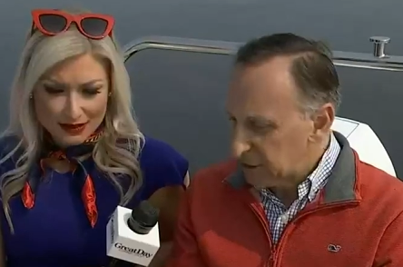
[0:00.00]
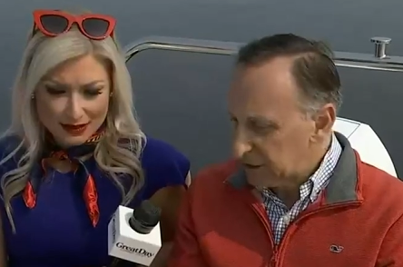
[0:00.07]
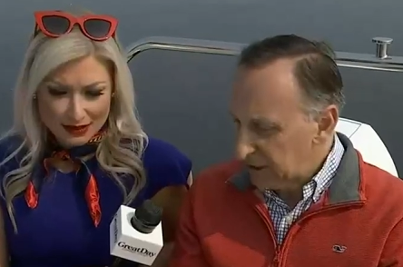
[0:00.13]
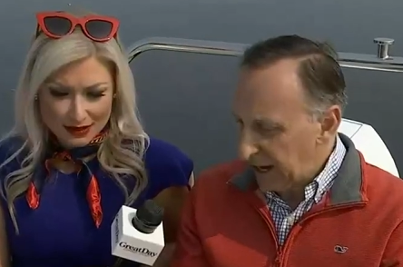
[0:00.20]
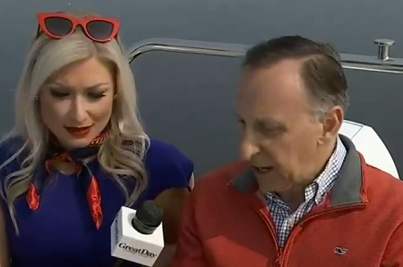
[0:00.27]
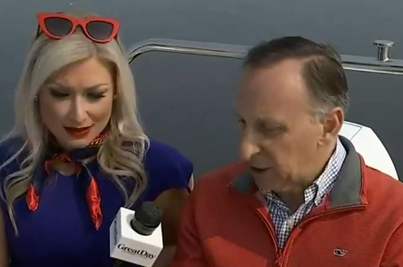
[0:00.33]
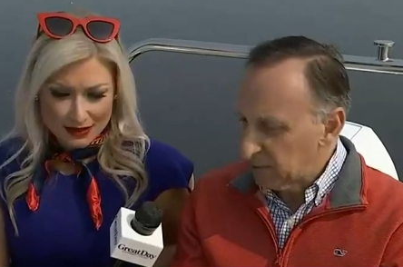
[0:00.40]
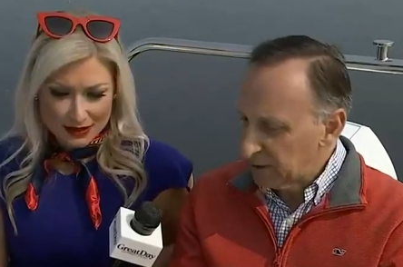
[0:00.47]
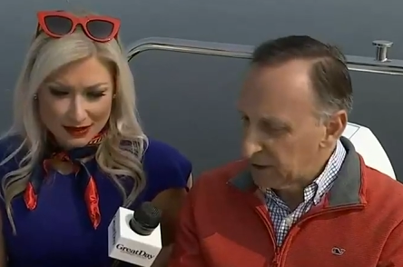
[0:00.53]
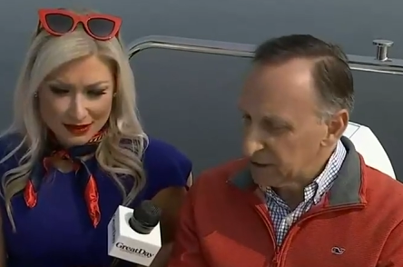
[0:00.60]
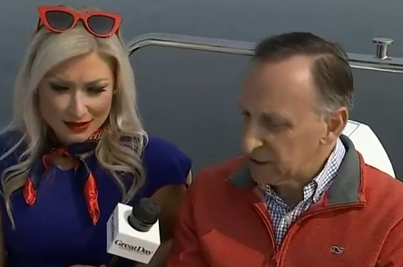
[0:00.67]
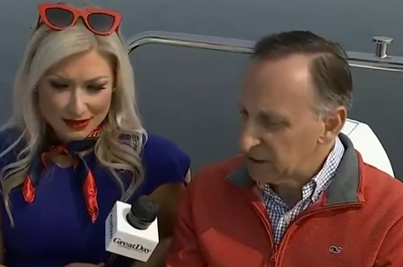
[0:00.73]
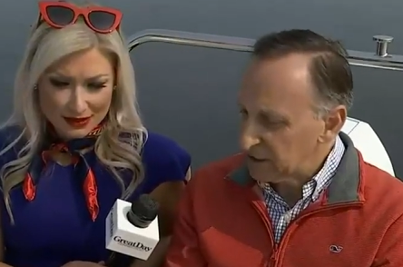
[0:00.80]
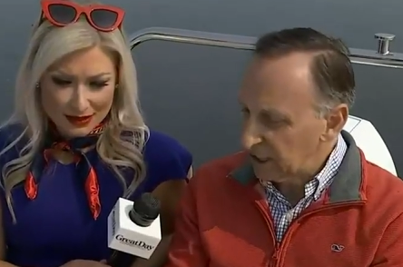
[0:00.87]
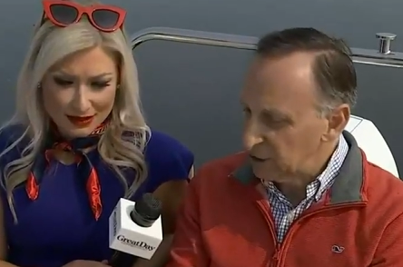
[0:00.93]
Speaker 1: style. But
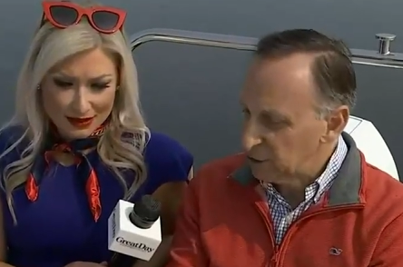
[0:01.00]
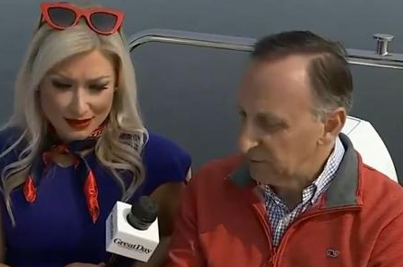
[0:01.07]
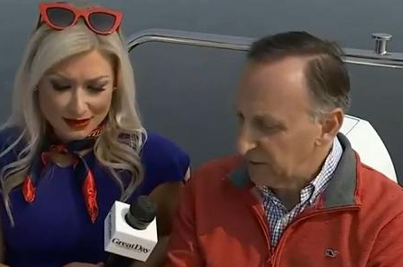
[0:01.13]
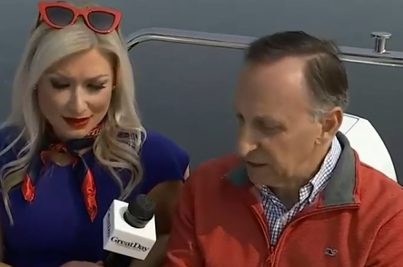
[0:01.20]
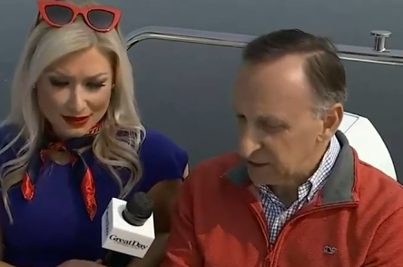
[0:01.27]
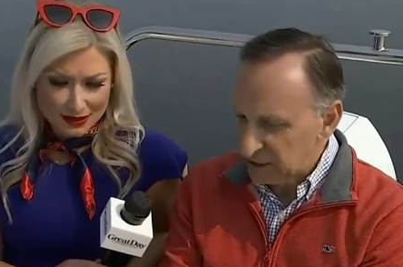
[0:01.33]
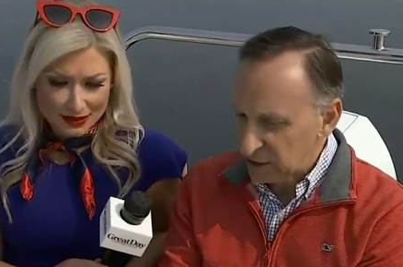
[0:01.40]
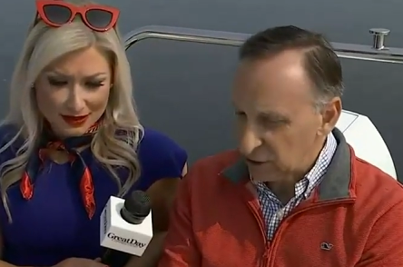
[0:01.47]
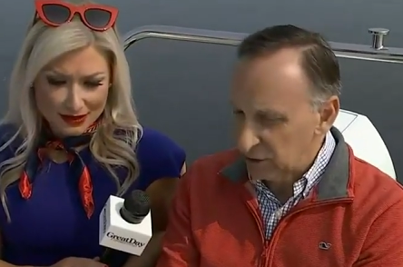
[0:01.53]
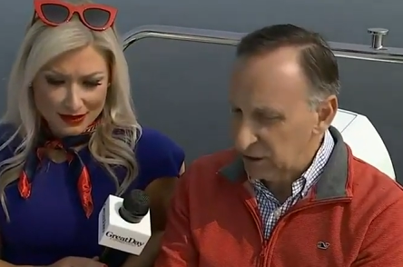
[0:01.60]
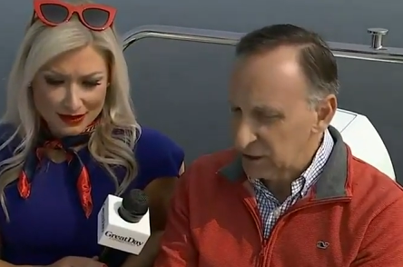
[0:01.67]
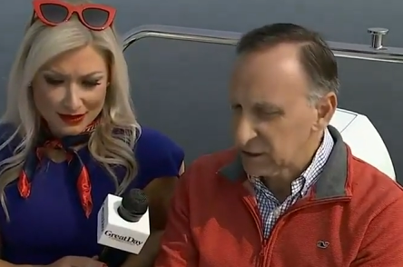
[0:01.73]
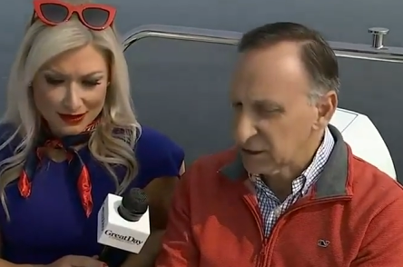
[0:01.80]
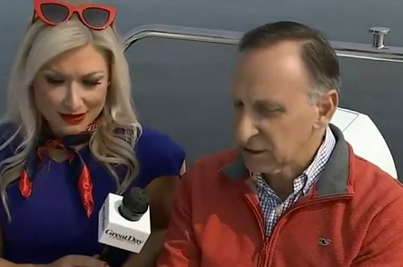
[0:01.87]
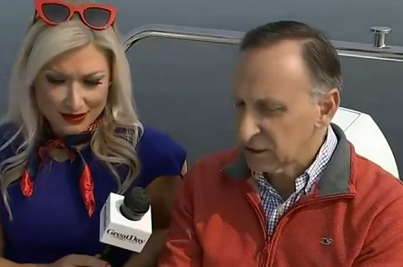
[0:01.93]
this is Sangiovese, so
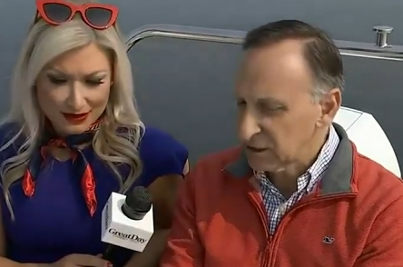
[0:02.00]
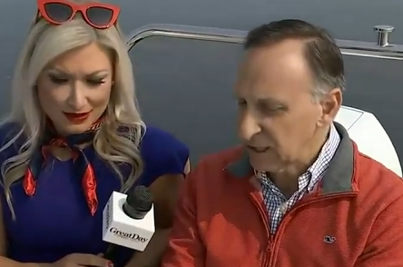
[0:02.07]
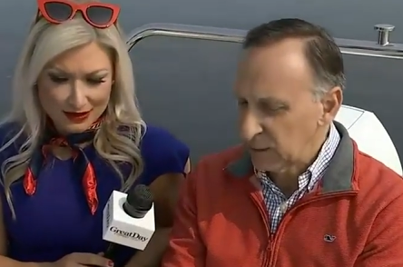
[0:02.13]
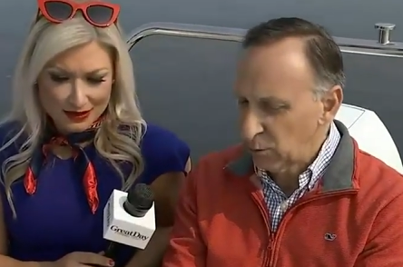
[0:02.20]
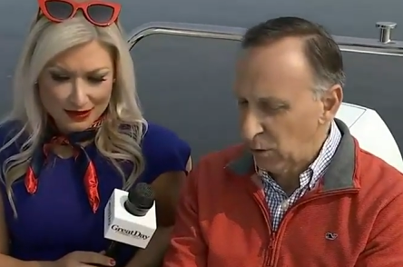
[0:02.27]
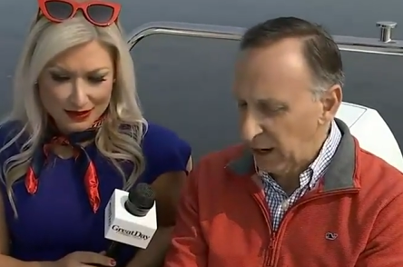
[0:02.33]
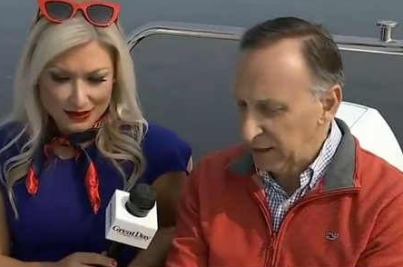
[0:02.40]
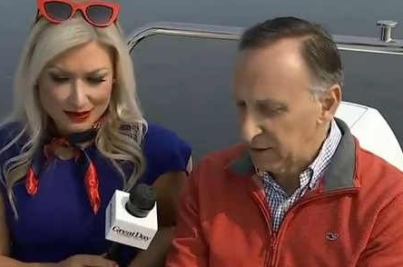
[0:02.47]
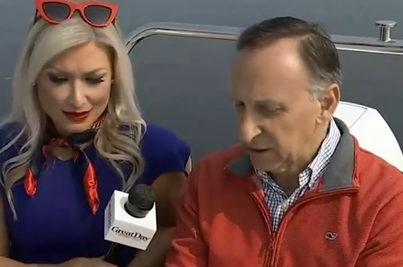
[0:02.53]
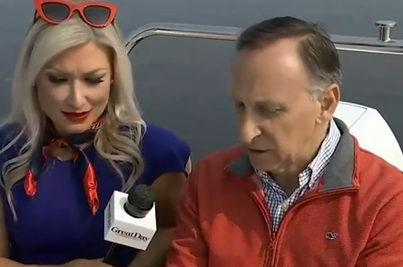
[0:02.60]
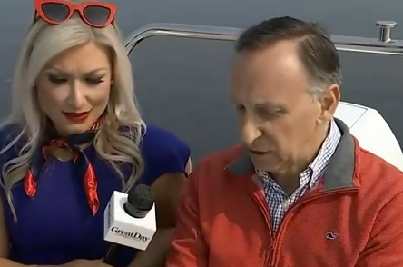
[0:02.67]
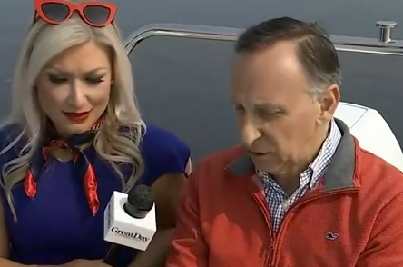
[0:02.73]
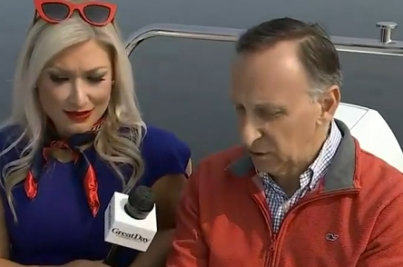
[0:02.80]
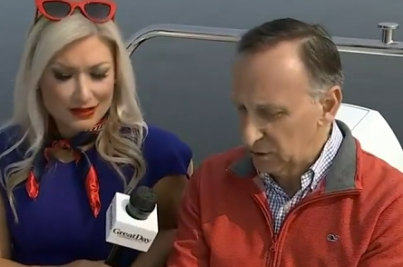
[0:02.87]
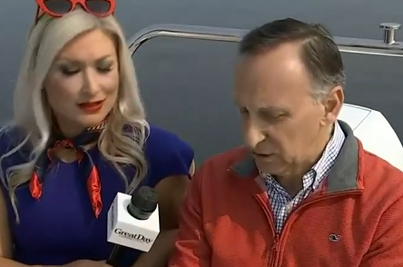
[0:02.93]
this is the same wine
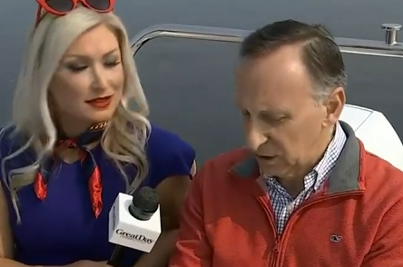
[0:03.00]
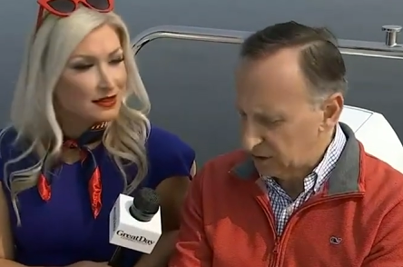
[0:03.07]
that's used,